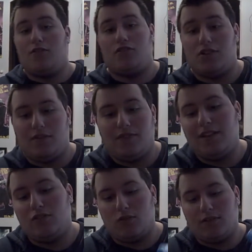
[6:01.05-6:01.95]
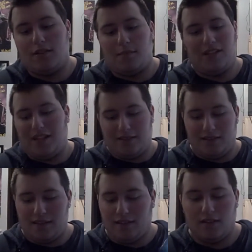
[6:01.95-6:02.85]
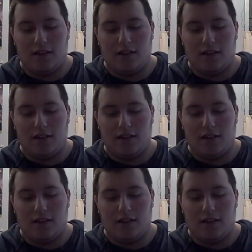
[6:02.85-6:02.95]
version of this, or I mean not this,